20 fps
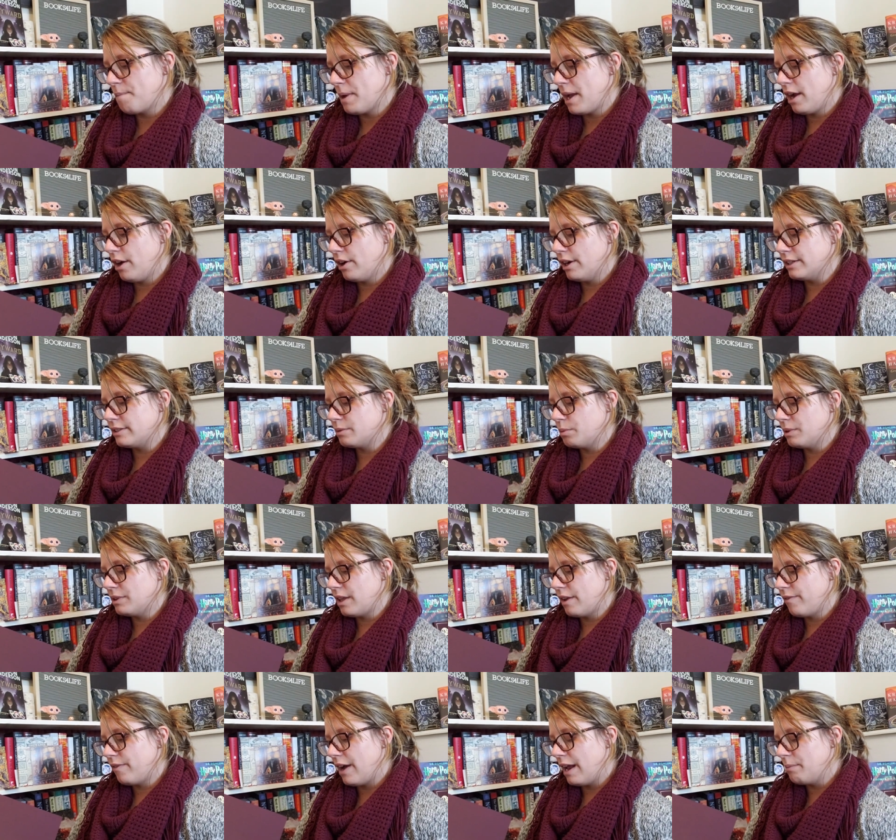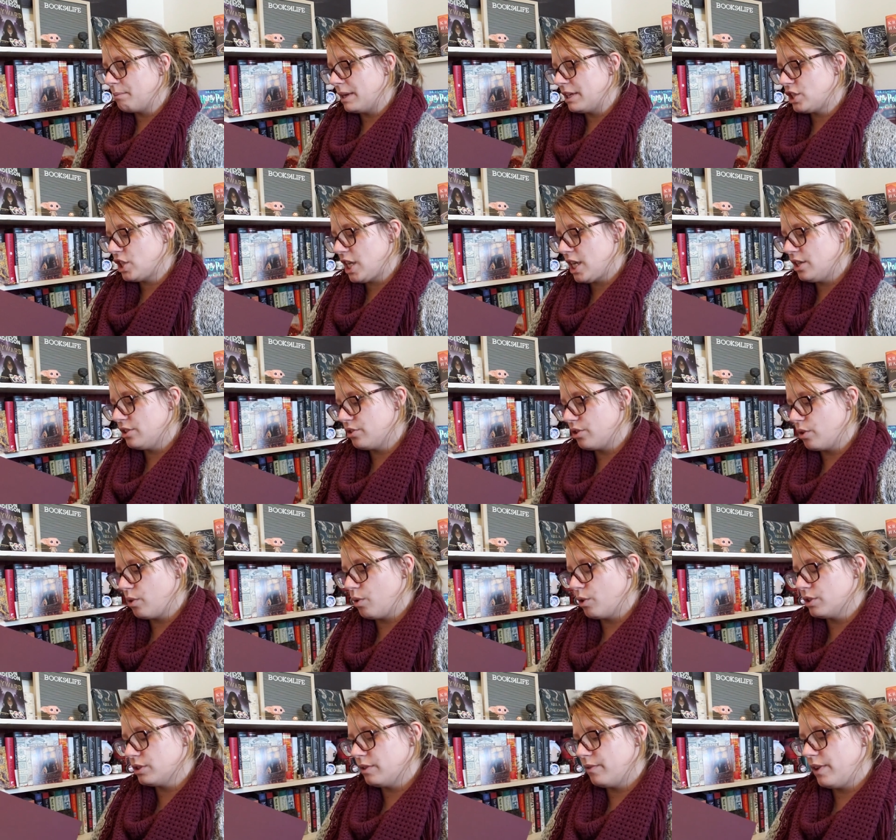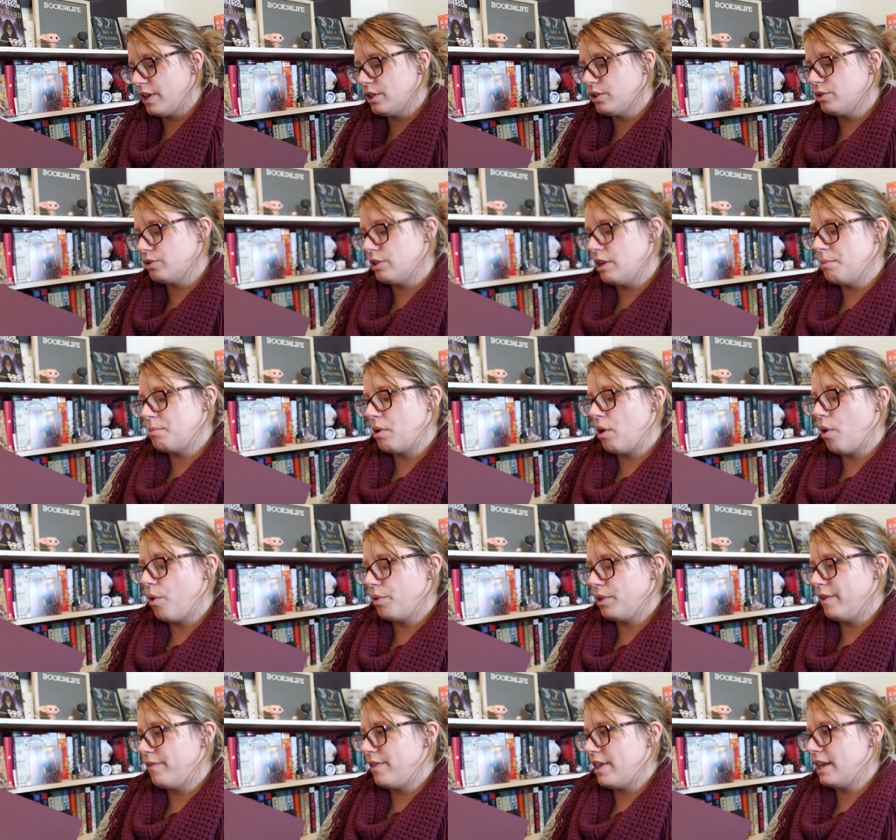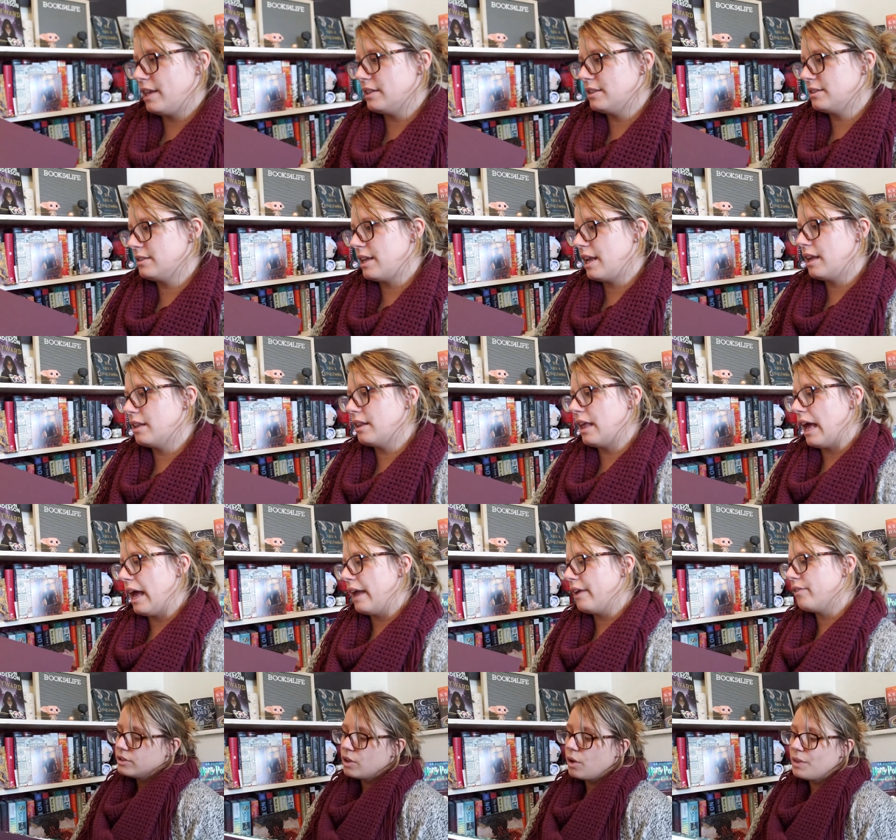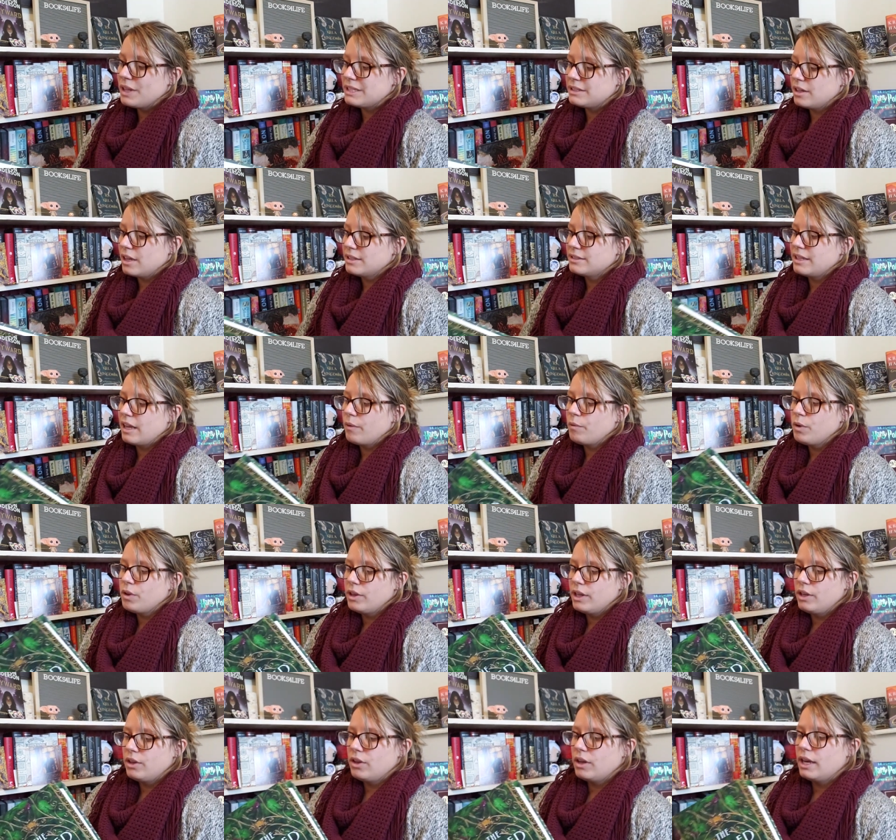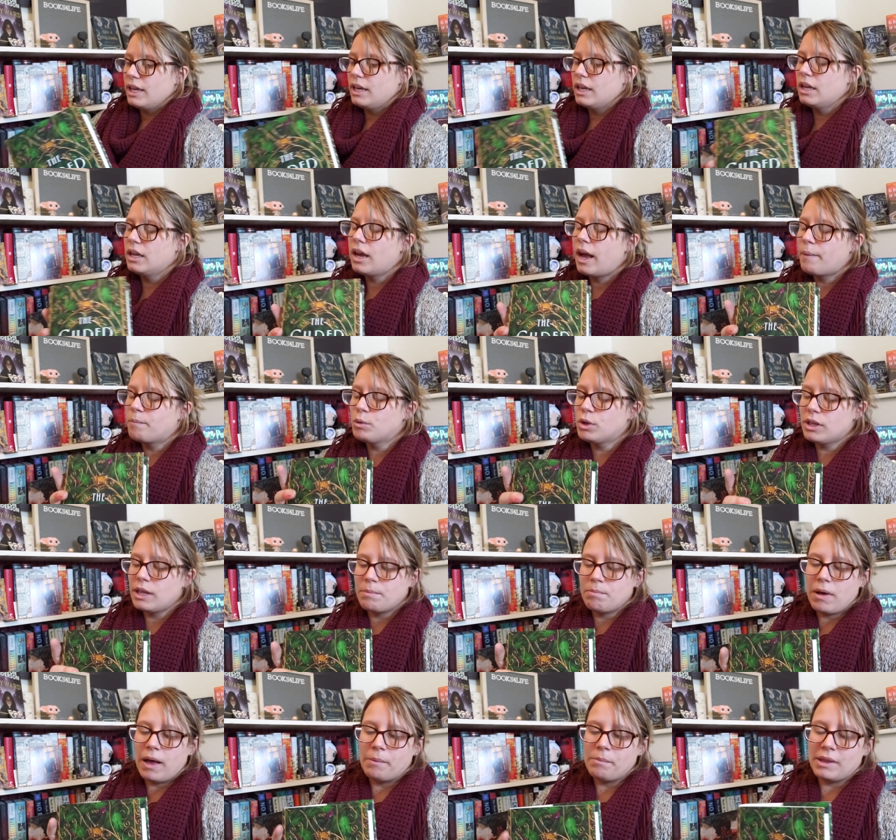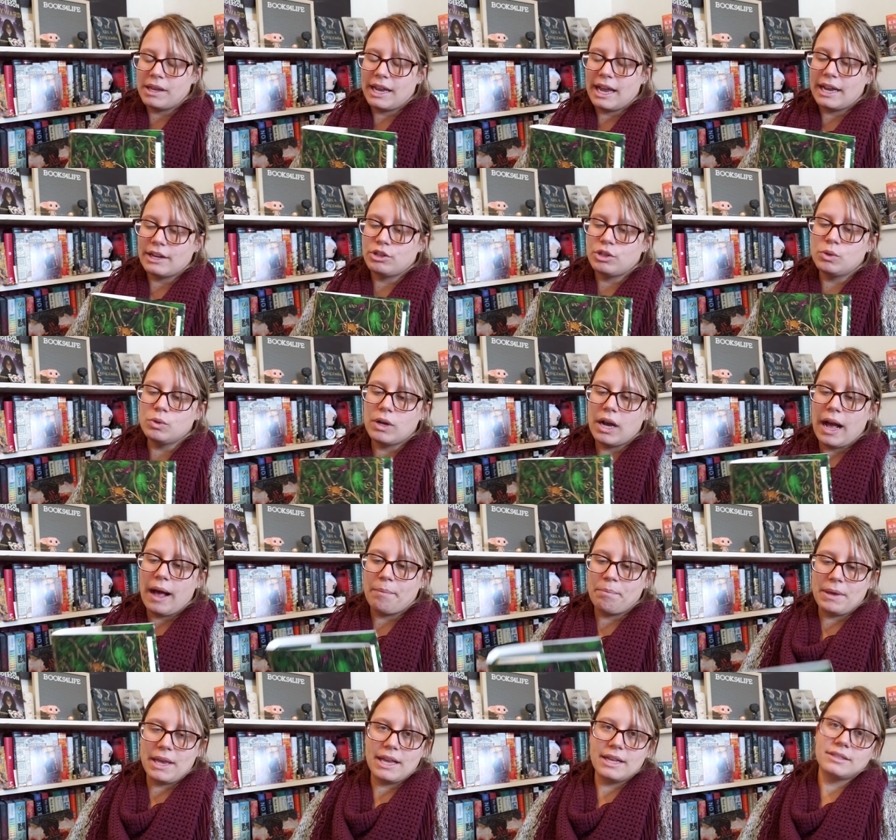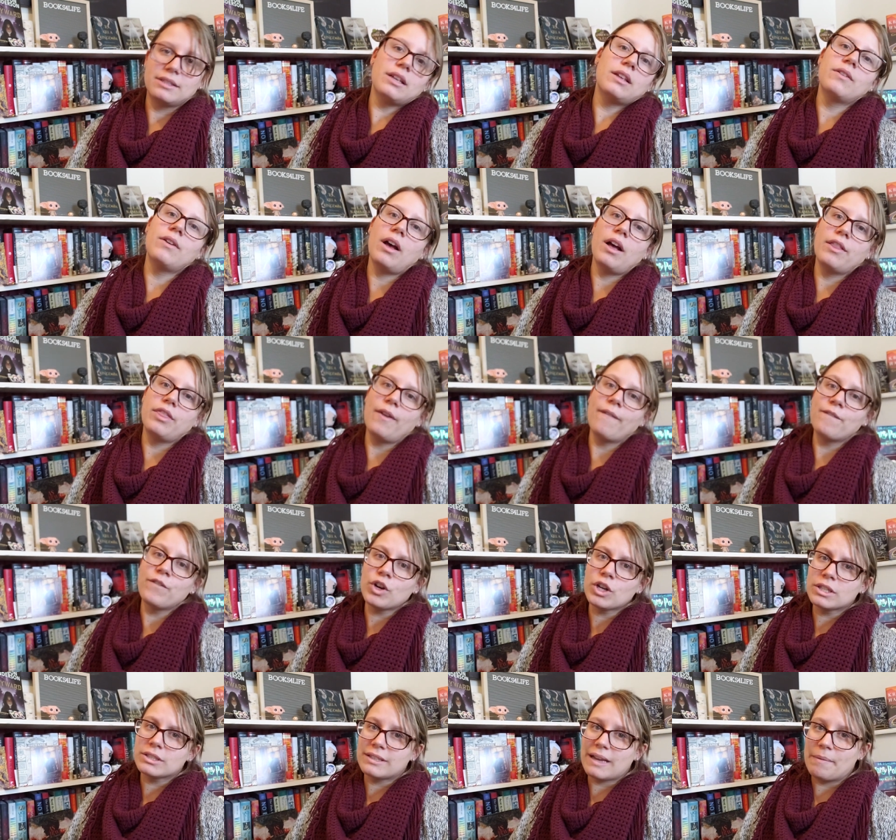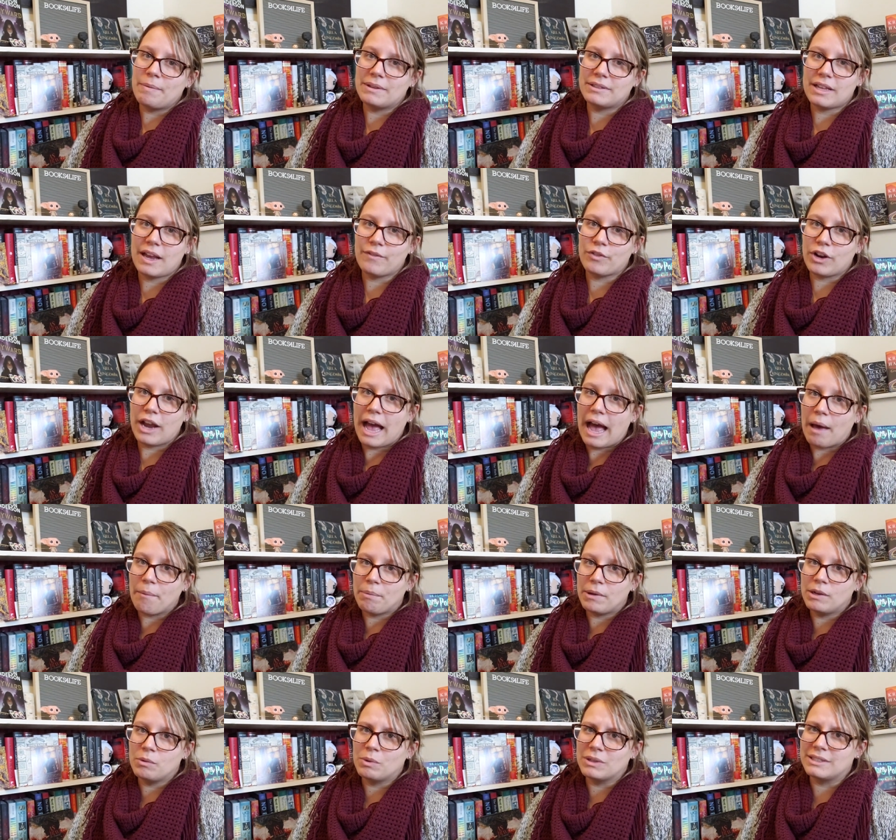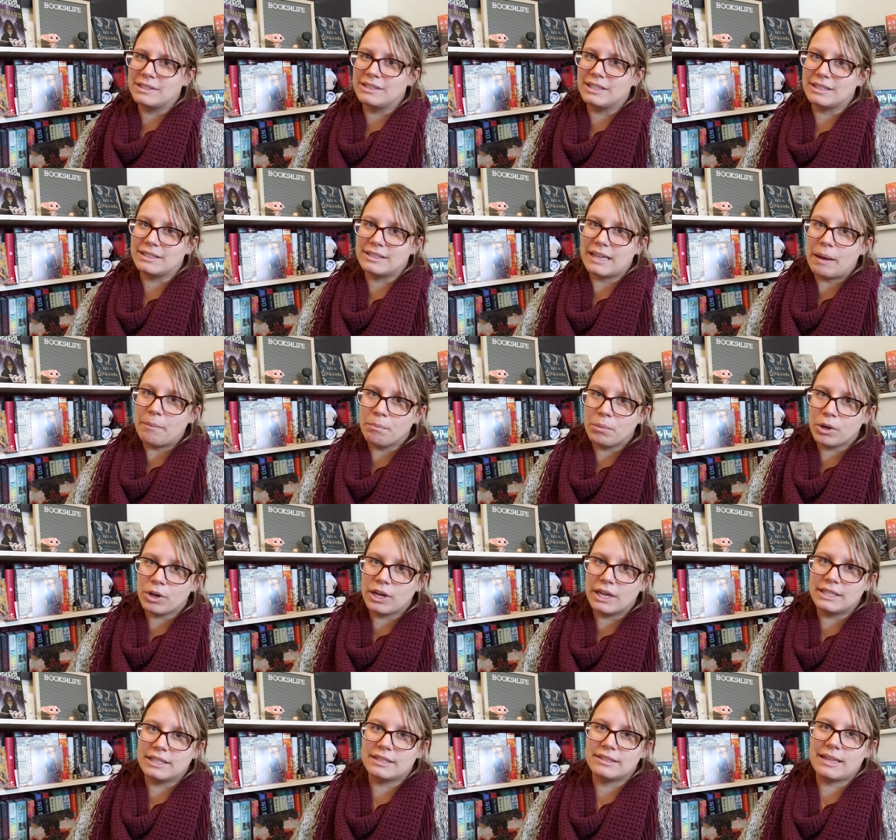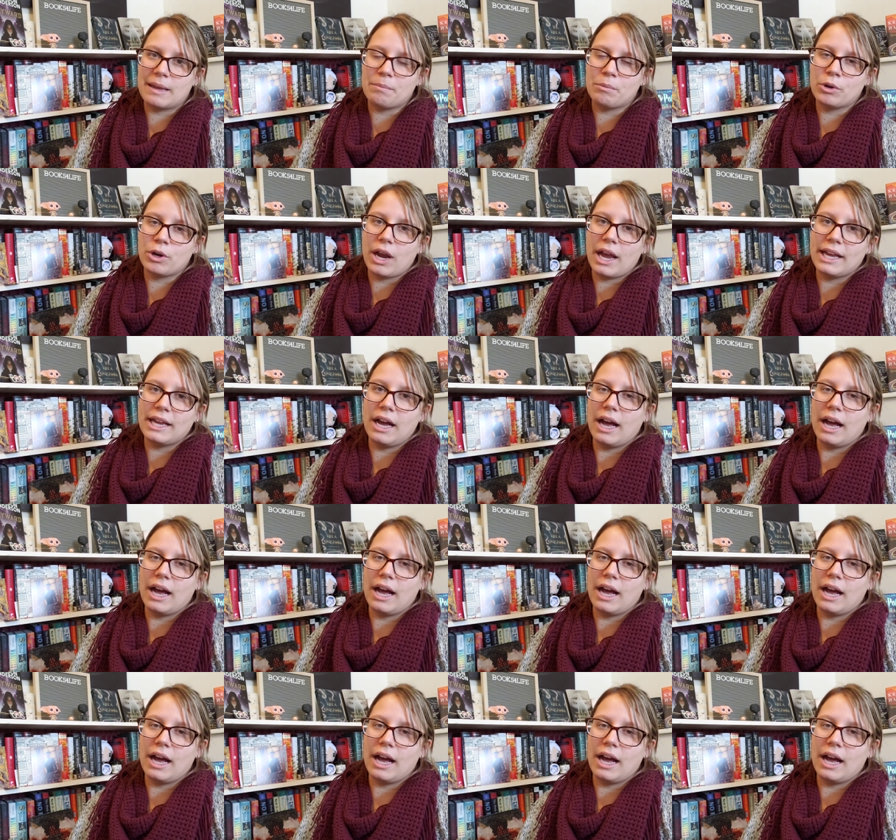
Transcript: banished from his home, a dancer with sinister past, and a brother in arms, if not blood. So this does sound really good. I'm really bummed that I got two copies. The first time this ever happened was December. In December, I